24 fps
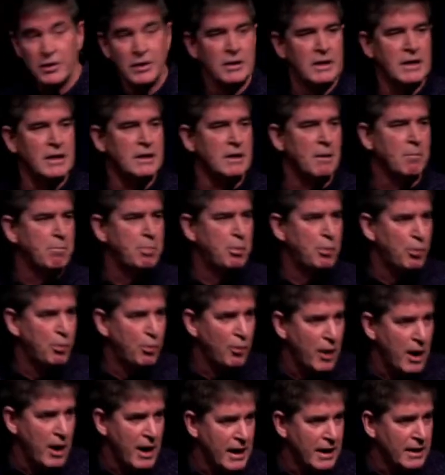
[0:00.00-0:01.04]
and seek
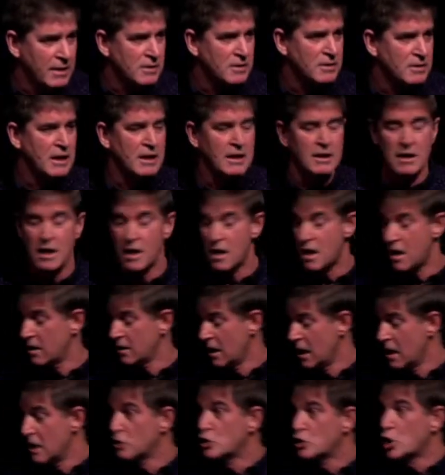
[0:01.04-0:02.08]
God, talk to
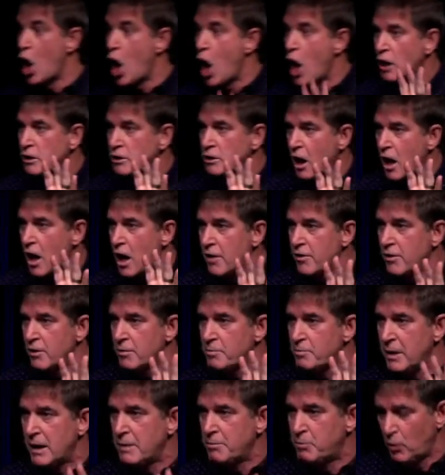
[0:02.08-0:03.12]
other people that
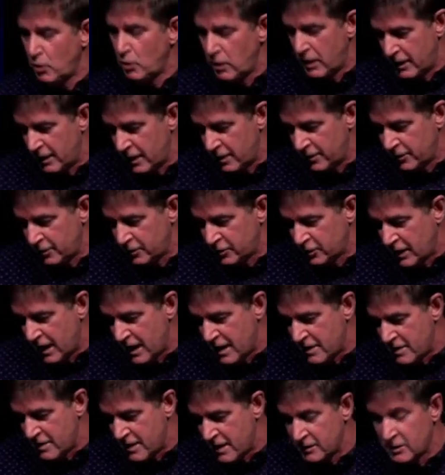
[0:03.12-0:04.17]
understand this, and
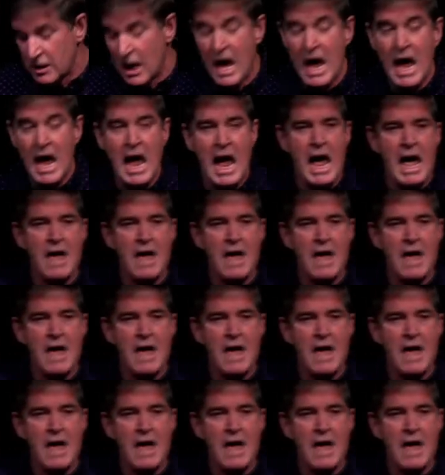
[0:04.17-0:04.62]
then make a